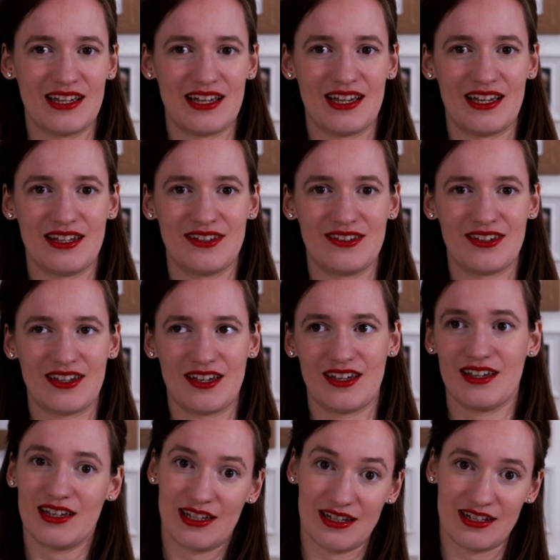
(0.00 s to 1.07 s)
and
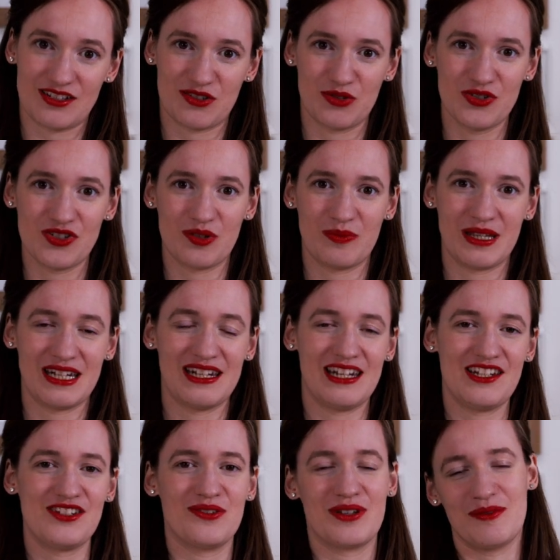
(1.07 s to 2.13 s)
uh, it has also been an
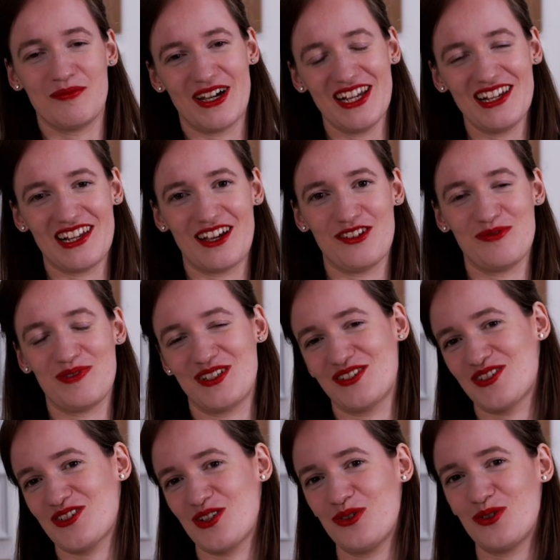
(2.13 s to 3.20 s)
issue in my life
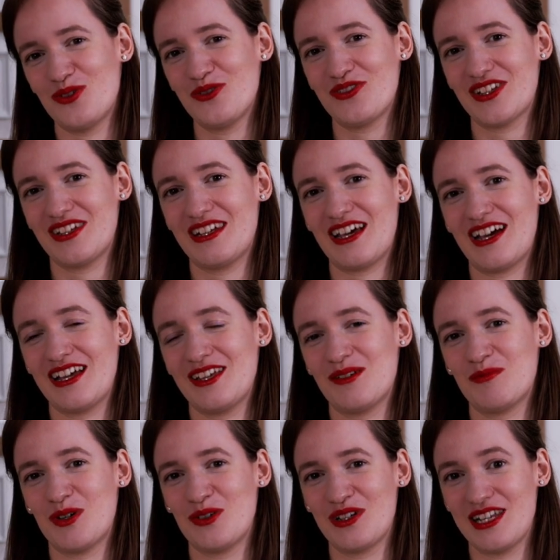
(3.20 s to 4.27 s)
because so often I
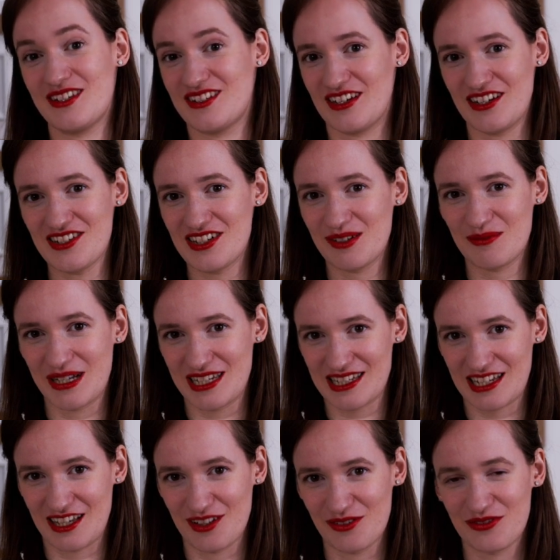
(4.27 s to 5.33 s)
am only judging
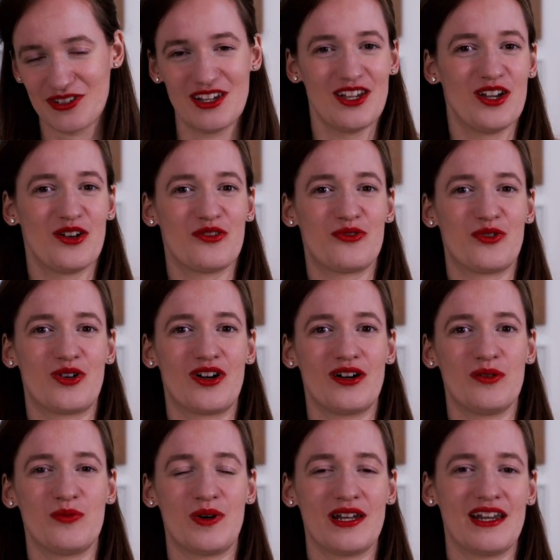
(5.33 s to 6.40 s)
myself
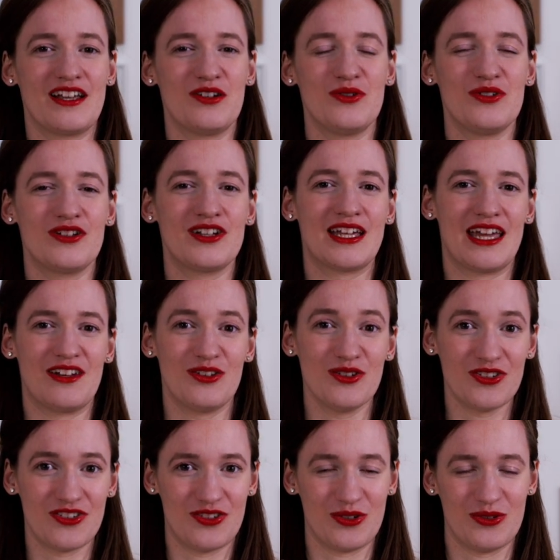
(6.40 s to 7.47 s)
for what I all
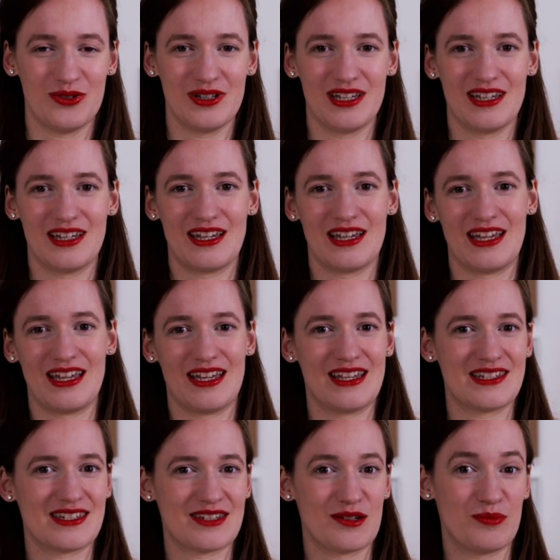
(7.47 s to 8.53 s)
cannot do,
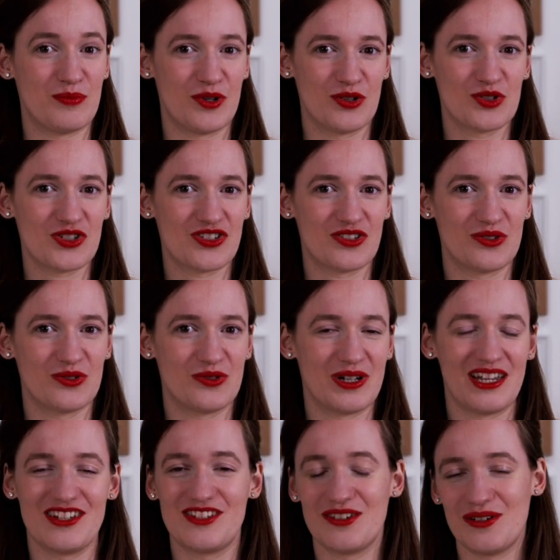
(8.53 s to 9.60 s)
as opposed to
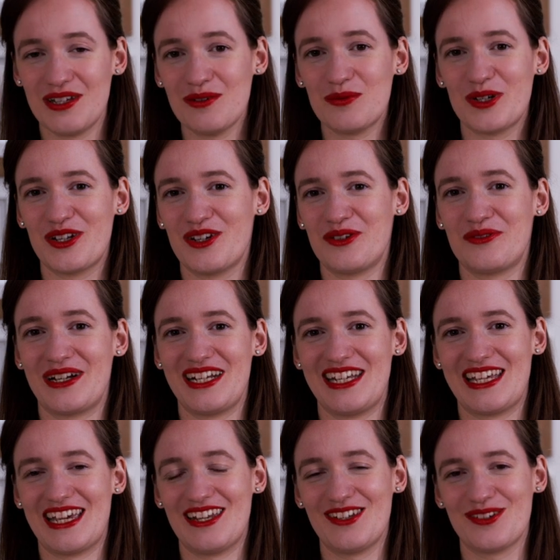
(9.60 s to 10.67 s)
enjoying what I already
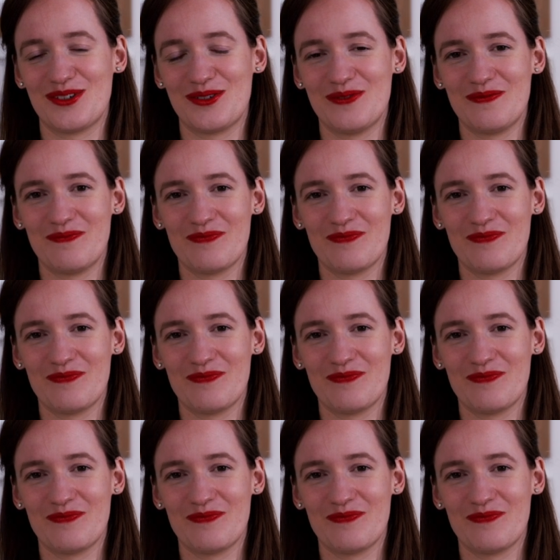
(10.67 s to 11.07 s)
can do.